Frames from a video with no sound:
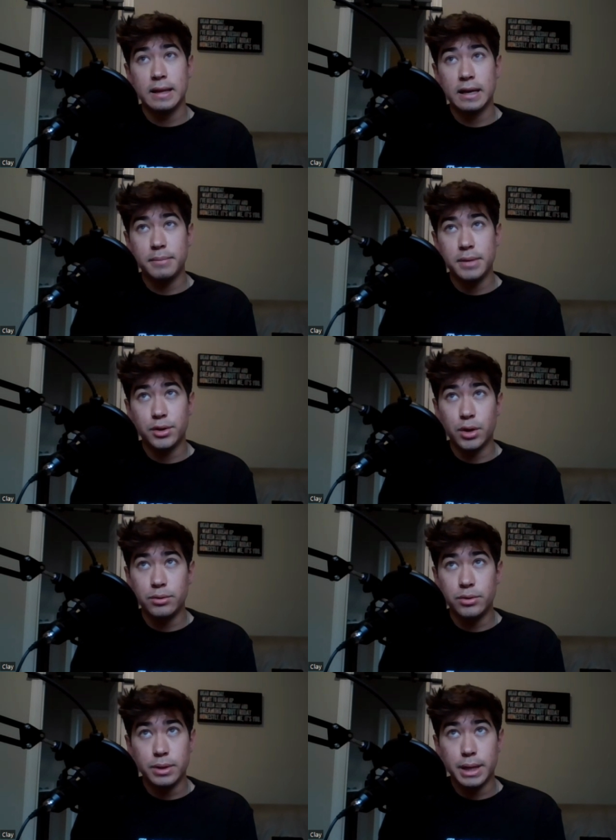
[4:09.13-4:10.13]
that can be your
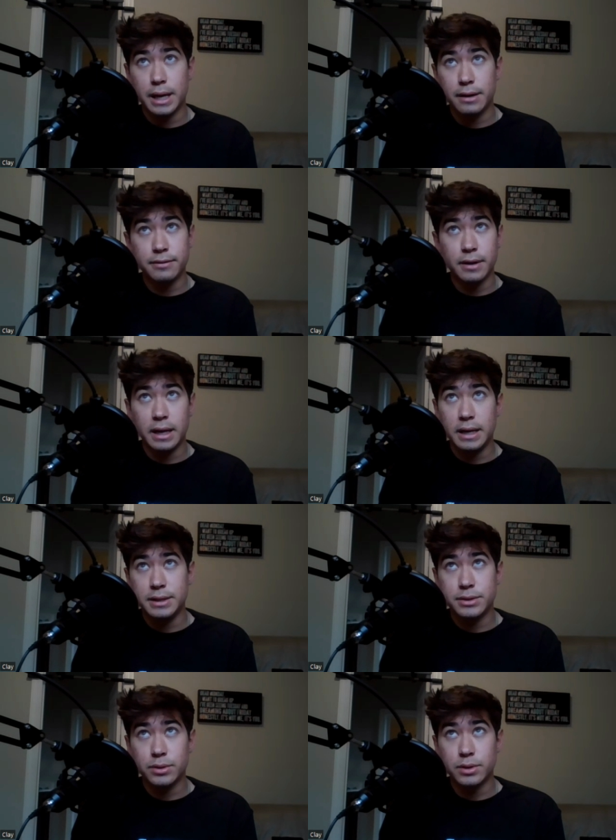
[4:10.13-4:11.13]
go-to guy for
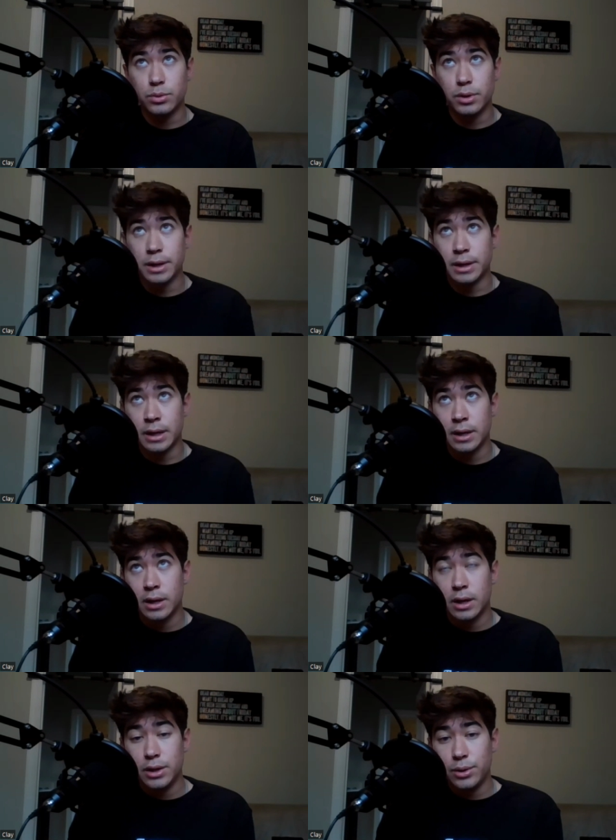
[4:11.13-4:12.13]
any sort of work
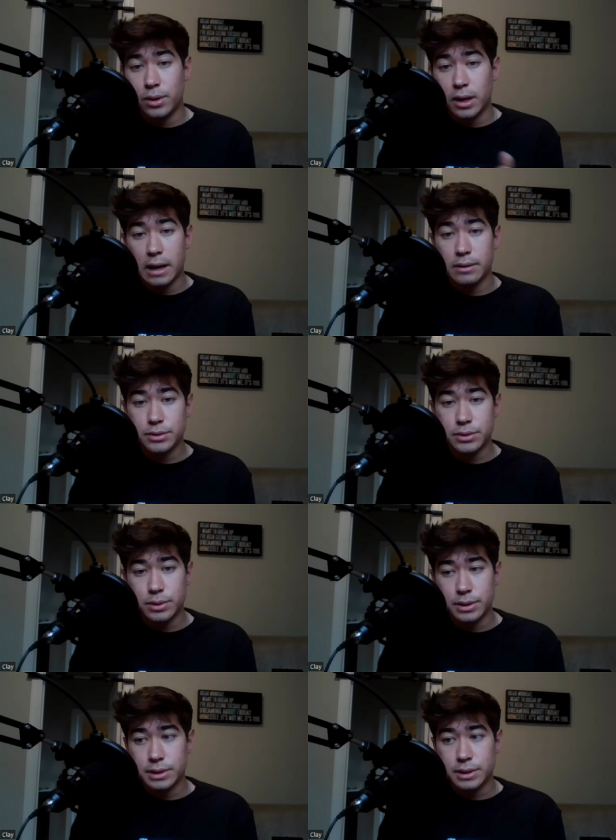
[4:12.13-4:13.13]
you want
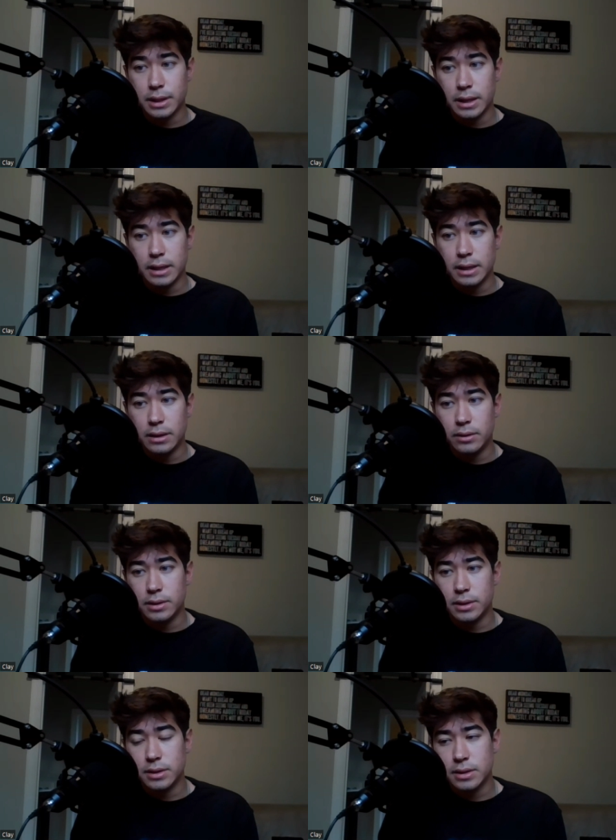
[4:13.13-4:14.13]
outsourced and you
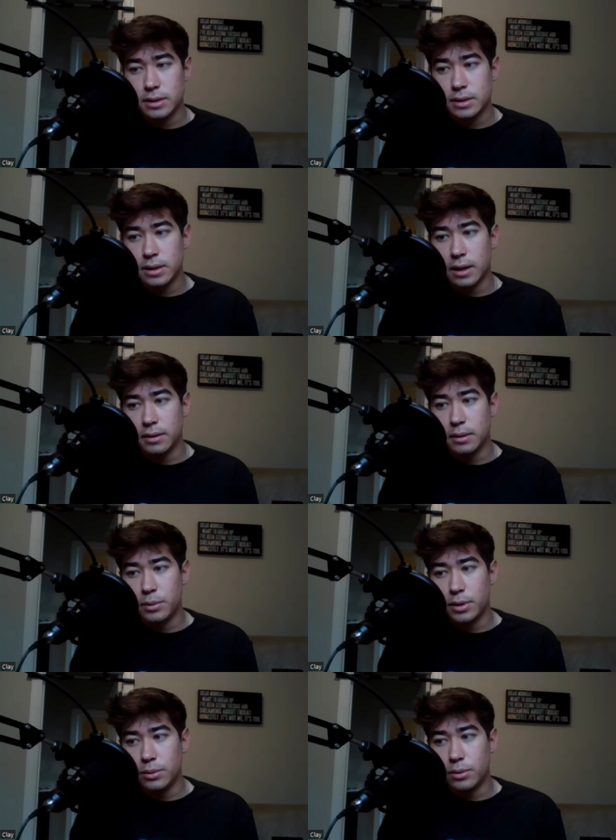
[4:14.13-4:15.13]
can just tell them
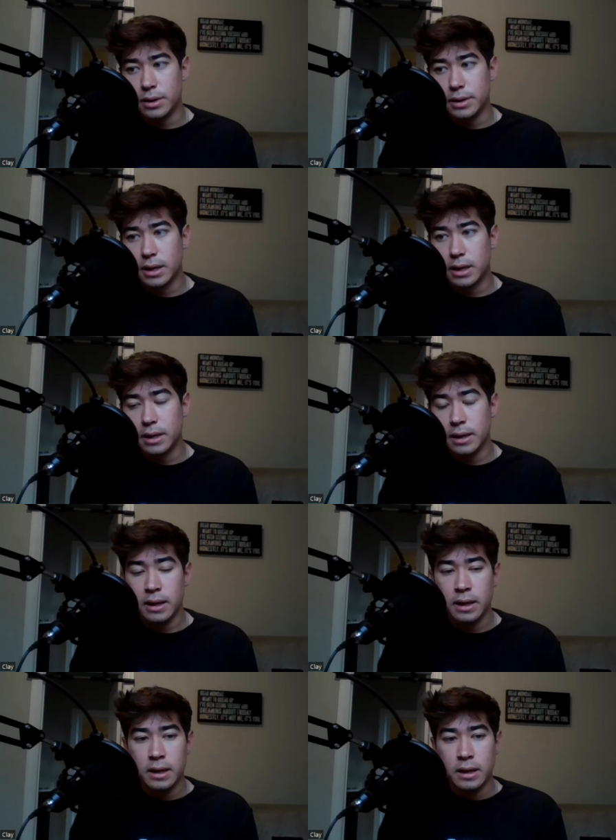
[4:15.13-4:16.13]
what you want done
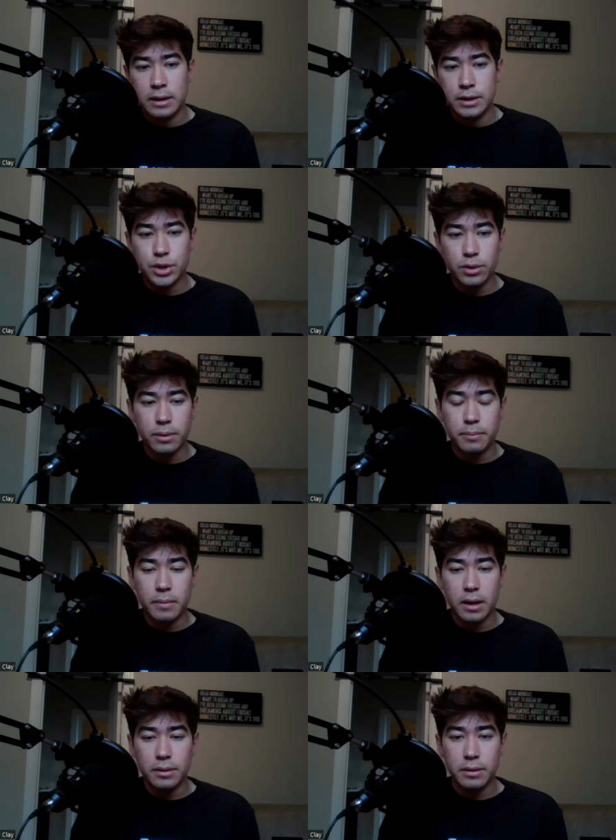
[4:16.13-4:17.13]
show
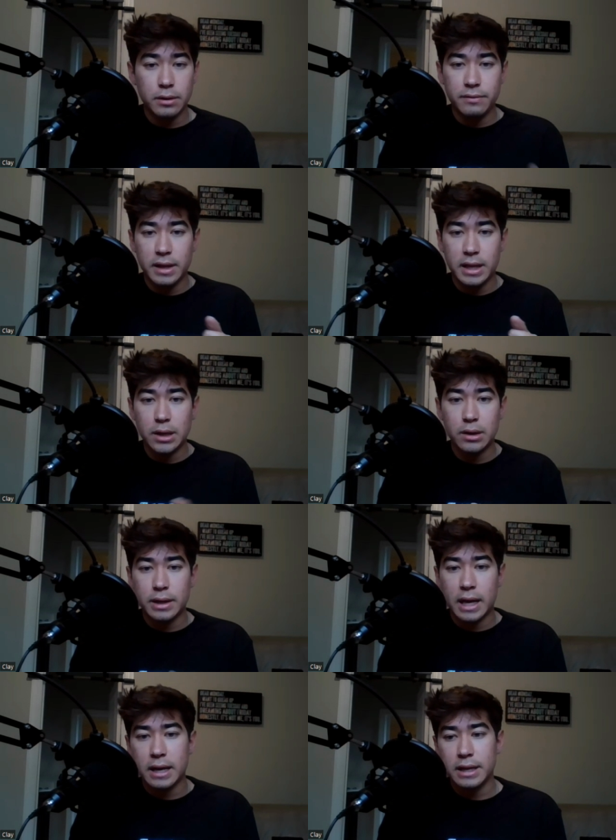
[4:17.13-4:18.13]
them a little video
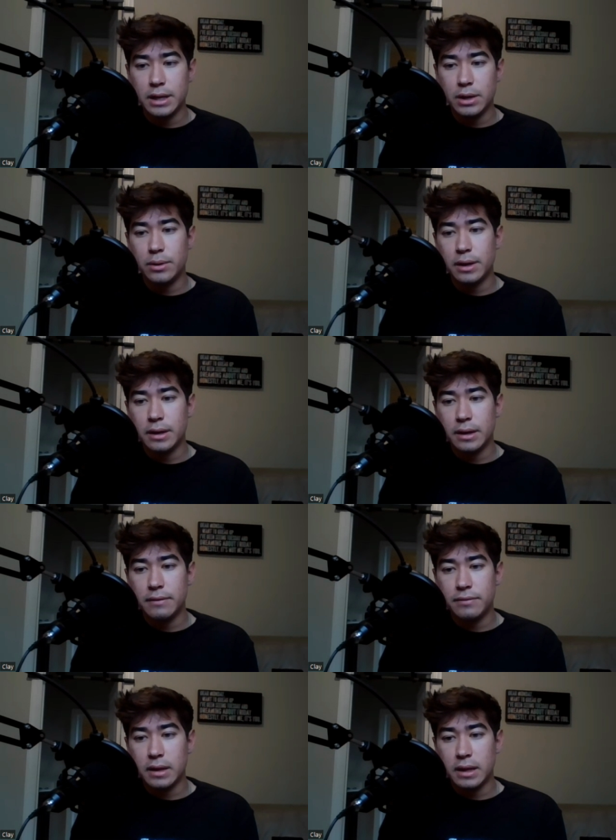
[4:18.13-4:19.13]
on how to do it
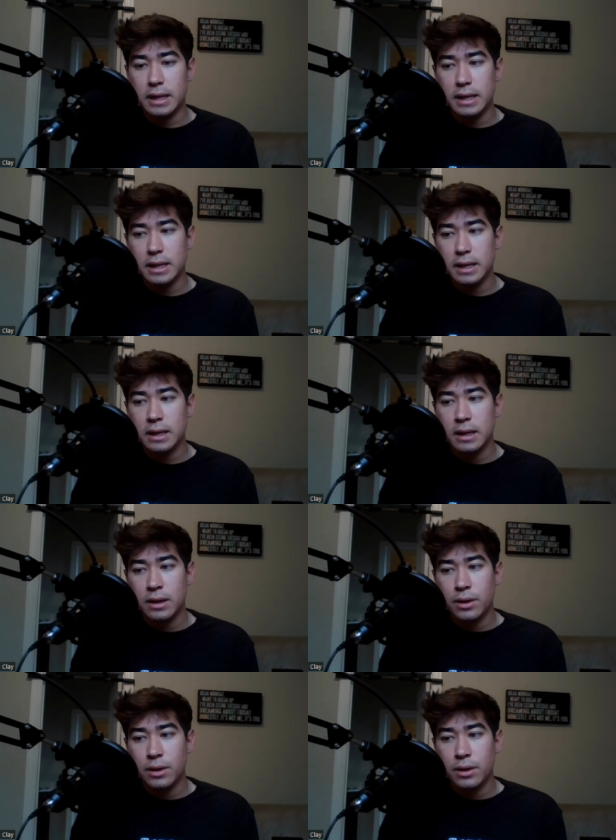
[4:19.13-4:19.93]
if they need it